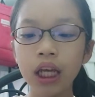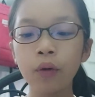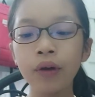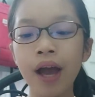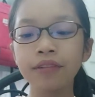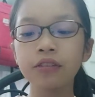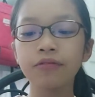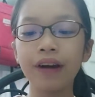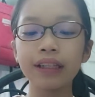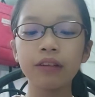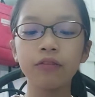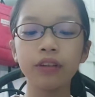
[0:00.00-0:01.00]
We have to
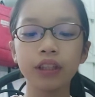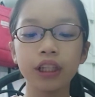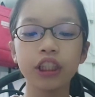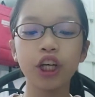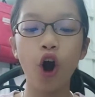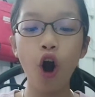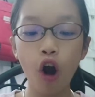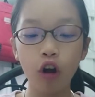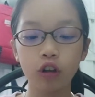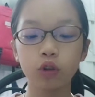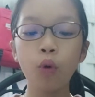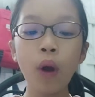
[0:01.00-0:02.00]
find the village
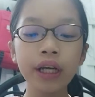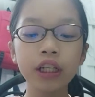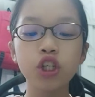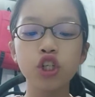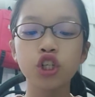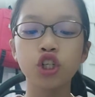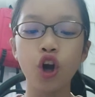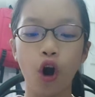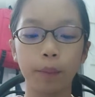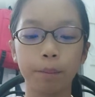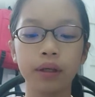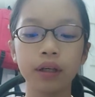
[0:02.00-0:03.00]
hall. Quick,
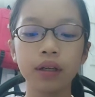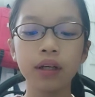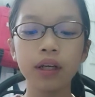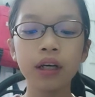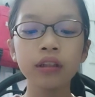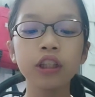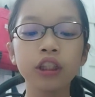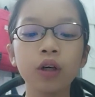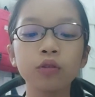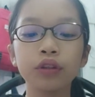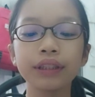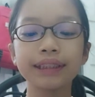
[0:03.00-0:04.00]
sharp." The
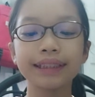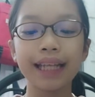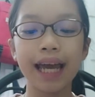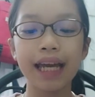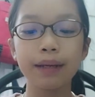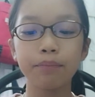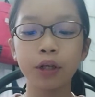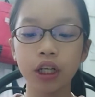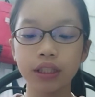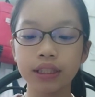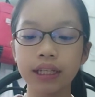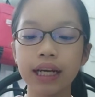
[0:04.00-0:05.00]
children stay
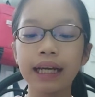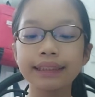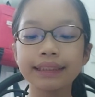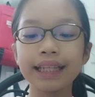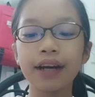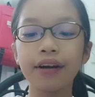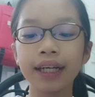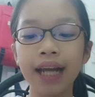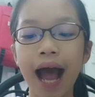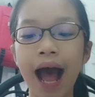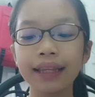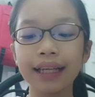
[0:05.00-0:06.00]
put, staring
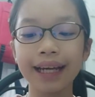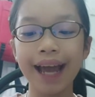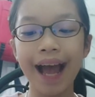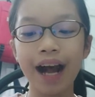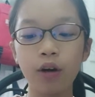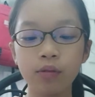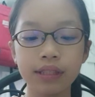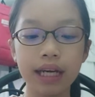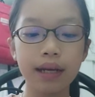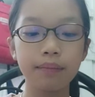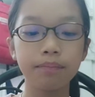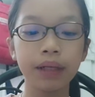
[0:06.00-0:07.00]
at the cows
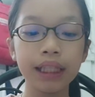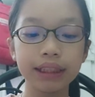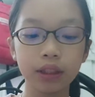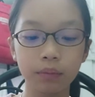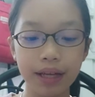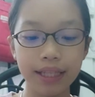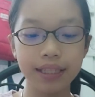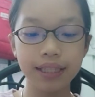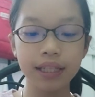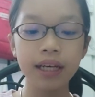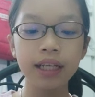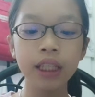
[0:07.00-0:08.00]
in puzzlement.
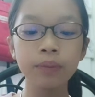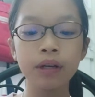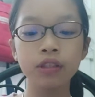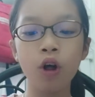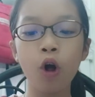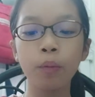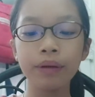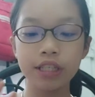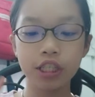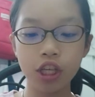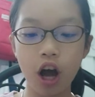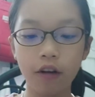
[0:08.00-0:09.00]
"You must all be
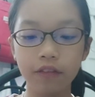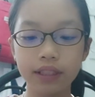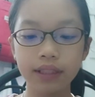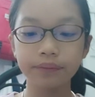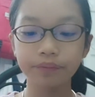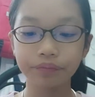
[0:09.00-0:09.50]
soft,"